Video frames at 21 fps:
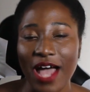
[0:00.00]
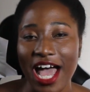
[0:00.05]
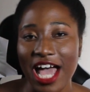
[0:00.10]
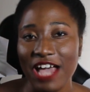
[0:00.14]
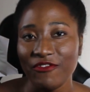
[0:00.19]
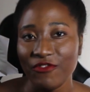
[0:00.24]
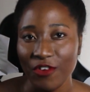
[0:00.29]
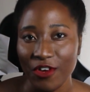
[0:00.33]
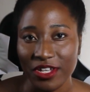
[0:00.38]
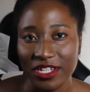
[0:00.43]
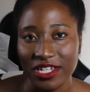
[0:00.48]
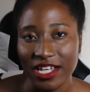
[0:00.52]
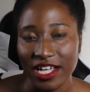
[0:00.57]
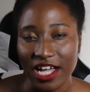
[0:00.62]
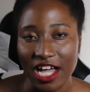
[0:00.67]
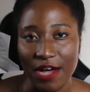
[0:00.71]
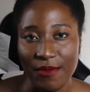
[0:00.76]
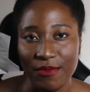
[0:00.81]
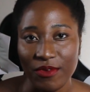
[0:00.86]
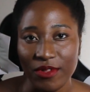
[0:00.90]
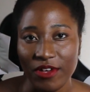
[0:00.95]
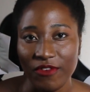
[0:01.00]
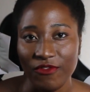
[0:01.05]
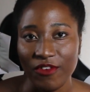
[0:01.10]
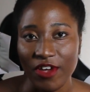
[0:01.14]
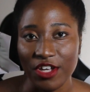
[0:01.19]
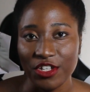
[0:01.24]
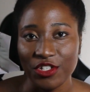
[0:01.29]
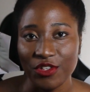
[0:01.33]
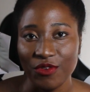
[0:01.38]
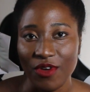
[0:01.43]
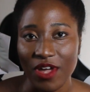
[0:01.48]
worked in a couple of
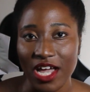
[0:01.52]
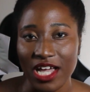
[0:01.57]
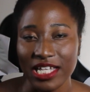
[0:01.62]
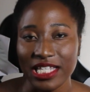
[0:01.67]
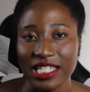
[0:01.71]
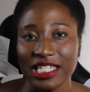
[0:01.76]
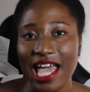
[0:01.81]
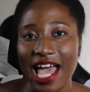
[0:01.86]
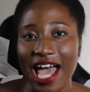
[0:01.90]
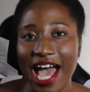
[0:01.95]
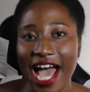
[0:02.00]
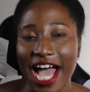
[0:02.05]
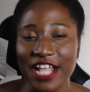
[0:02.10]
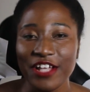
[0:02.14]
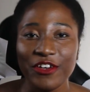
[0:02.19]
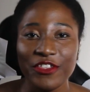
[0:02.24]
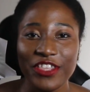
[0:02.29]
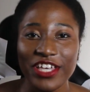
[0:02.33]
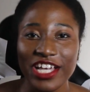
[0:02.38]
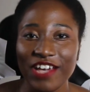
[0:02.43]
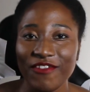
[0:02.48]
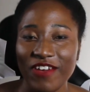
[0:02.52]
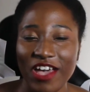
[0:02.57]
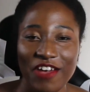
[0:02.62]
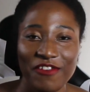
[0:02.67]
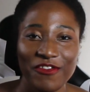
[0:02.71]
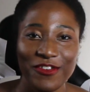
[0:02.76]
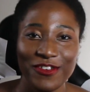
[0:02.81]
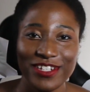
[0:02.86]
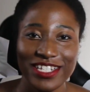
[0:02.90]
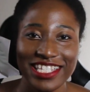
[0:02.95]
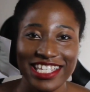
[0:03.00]
restaurants. I don't think I've
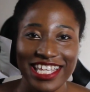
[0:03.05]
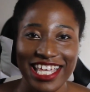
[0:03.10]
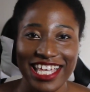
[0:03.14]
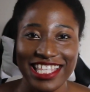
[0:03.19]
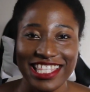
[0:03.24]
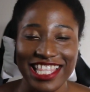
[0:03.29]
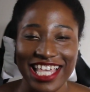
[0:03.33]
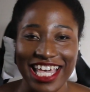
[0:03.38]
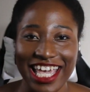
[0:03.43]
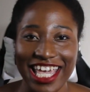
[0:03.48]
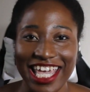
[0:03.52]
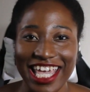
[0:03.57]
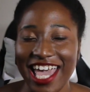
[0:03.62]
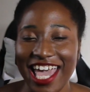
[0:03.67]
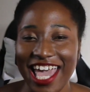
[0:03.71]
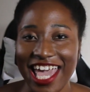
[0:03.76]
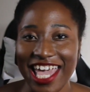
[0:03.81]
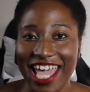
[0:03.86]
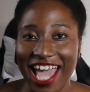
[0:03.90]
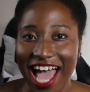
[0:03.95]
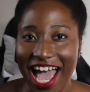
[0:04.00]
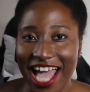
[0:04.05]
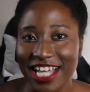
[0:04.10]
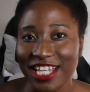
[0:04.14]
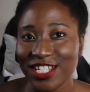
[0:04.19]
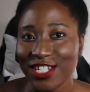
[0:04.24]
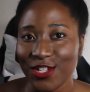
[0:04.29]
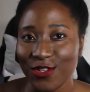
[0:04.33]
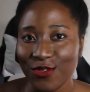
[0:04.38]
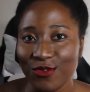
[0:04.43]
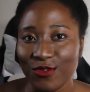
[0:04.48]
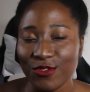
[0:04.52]
ever seen like a high
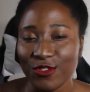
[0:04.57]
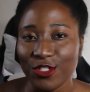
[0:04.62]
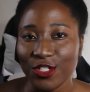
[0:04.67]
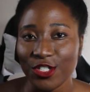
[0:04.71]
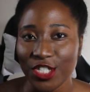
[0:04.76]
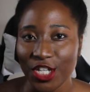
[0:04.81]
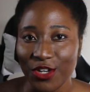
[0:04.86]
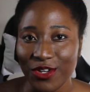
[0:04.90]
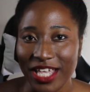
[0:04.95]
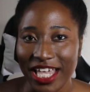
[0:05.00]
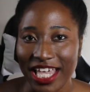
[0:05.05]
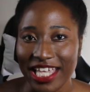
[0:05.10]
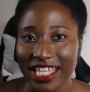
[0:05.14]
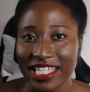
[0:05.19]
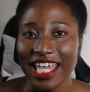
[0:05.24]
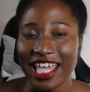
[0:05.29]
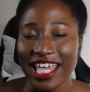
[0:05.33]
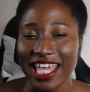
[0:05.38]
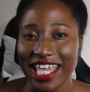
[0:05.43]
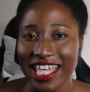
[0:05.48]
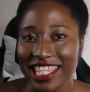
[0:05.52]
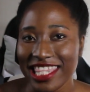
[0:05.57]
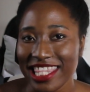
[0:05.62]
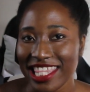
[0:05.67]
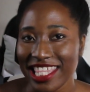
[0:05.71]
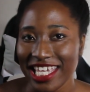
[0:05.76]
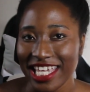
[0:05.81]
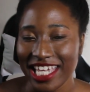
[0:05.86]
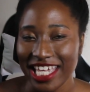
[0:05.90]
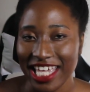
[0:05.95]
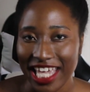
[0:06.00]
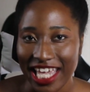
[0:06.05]
school student in
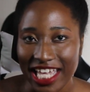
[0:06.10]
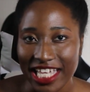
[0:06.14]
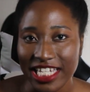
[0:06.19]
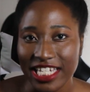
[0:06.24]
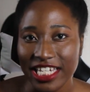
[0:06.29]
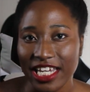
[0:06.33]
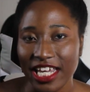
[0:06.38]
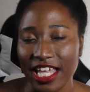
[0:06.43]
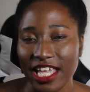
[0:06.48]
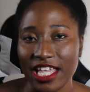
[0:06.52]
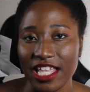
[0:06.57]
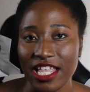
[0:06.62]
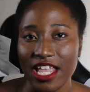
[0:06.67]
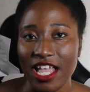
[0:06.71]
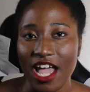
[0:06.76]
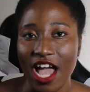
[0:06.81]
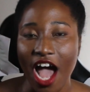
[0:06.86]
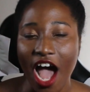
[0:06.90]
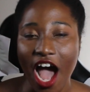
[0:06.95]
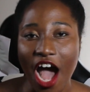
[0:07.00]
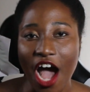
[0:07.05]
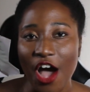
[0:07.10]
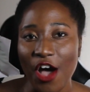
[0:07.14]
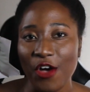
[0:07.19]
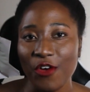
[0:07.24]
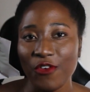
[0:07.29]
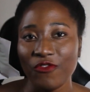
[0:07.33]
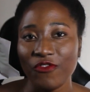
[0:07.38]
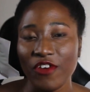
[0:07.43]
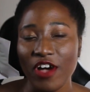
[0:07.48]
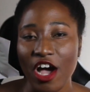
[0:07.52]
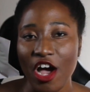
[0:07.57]
the kitchen
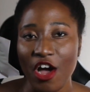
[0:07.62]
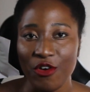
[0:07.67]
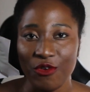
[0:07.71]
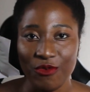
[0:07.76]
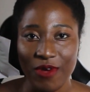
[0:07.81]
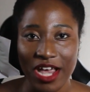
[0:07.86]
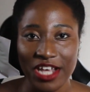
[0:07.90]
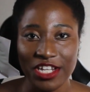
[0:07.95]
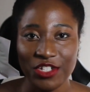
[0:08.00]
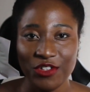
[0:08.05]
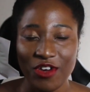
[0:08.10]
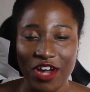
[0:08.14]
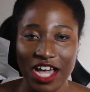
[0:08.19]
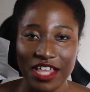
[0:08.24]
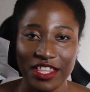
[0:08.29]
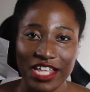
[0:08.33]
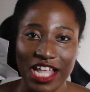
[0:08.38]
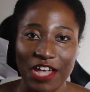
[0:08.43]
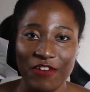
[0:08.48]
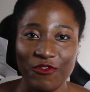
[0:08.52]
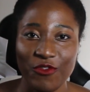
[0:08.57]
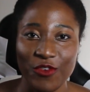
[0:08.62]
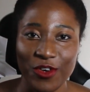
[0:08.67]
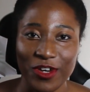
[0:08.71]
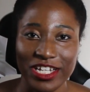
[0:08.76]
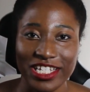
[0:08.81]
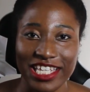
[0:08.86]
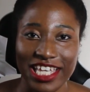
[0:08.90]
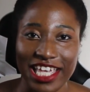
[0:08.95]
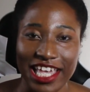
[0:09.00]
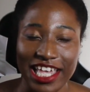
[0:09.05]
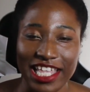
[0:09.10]
of a restaurant that I've
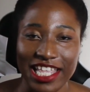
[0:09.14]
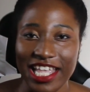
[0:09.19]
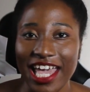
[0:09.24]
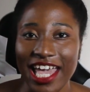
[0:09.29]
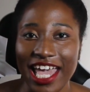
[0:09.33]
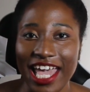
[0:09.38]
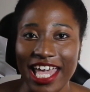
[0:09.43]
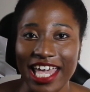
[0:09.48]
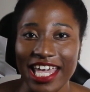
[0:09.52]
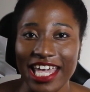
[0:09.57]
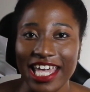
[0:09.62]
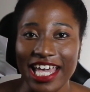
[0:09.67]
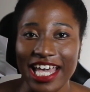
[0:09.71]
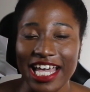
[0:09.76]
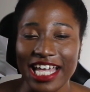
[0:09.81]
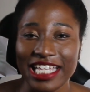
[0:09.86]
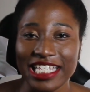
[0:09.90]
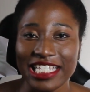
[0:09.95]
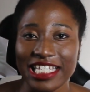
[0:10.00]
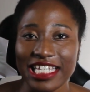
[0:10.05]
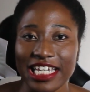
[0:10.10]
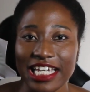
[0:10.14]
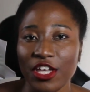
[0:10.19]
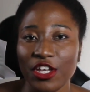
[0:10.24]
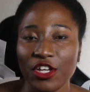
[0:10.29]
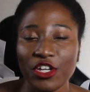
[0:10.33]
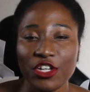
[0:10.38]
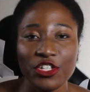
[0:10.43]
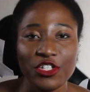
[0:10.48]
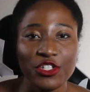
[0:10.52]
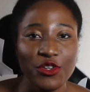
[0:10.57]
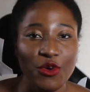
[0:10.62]
worked in. And
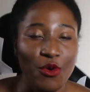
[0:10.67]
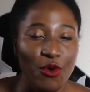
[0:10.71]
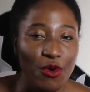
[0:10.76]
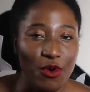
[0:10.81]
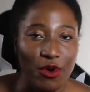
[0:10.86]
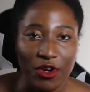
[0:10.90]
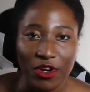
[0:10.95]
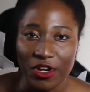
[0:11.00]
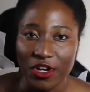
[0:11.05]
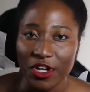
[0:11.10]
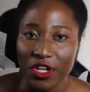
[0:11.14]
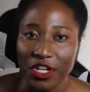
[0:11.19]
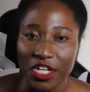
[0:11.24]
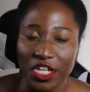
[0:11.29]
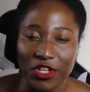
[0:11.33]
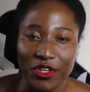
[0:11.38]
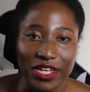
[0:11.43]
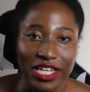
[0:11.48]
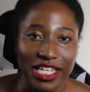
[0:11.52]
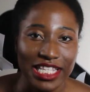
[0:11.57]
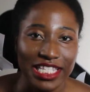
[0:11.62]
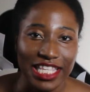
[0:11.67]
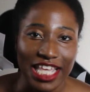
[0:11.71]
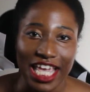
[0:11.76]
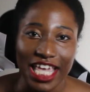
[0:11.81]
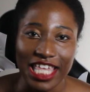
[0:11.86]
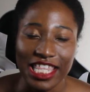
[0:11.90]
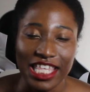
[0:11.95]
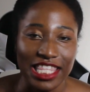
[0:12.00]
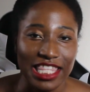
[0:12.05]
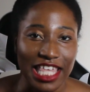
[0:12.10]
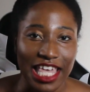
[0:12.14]
sure, you could say
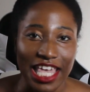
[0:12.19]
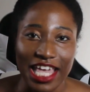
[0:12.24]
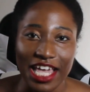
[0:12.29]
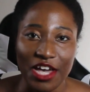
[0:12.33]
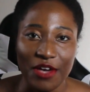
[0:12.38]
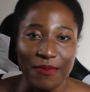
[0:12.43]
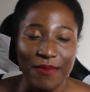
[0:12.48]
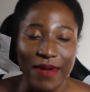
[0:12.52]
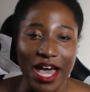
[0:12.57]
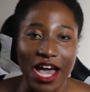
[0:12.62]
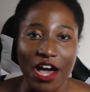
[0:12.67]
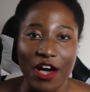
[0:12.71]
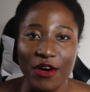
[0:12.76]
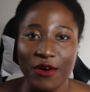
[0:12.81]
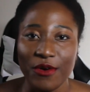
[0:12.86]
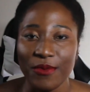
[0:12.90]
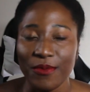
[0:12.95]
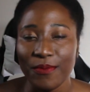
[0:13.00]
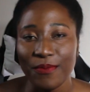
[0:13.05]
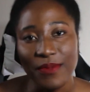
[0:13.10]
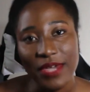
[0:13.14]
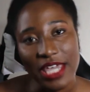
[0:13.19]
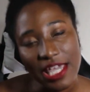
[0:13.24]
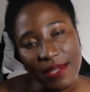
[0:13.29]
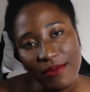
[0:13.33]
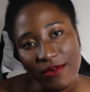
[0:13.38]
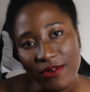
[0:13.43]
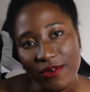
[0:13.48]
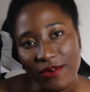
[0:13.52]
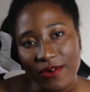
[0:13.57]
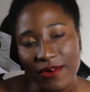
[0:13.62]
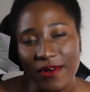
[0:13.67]
the thing about
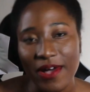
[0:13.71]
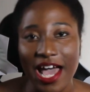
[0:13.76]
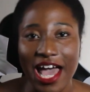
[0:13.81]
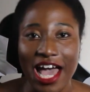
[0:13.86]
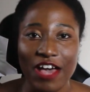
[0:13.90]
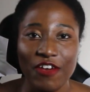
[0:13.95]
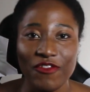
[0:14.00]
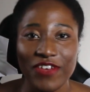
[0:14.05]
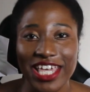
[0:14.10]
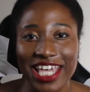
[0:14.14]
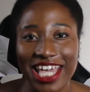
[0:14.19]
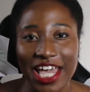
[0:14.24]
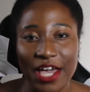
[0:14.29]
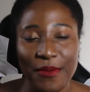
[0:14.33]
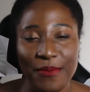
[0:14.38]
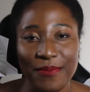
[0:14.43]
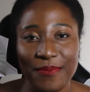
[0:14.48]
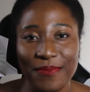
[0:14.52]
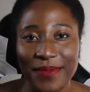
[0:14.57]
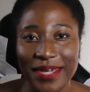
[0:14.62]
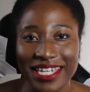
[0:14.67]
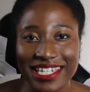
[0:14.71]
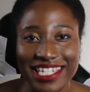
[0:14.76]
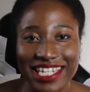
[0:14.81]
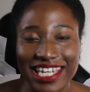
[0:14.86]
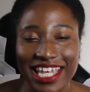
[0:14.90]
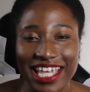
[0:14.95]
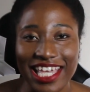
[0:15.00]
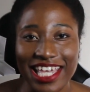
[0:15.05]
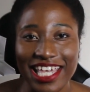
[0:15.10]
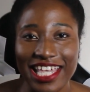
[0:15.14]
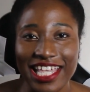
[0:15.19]
people having
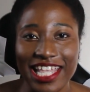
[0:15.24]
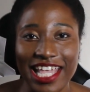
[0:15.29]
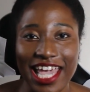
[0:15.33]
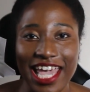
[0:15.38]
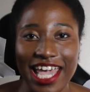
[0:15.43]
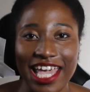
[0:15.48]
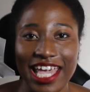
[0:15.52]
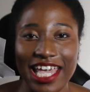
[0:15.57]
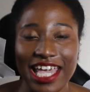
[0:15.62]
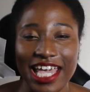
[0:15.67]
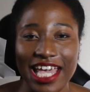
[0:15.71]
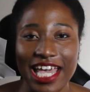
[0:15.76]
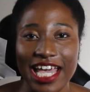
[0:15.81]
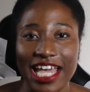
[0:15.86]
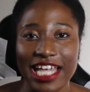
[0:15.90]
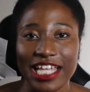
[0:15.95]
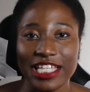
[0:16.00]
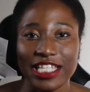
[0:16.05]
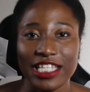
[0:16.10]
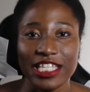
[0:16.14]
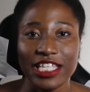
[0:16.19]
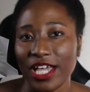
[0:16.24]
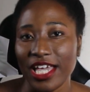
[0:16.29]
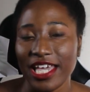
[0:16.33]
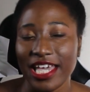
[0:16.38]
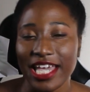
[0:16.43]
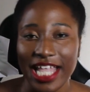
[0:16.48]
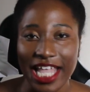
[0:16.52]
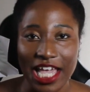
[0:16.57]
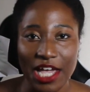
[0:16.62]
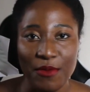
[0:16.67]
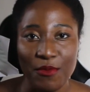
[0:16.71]
ambition and
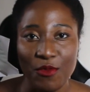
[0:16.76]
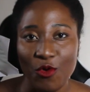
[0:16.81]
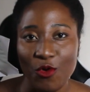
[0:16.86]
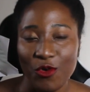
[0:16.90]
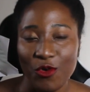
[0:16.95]
getting more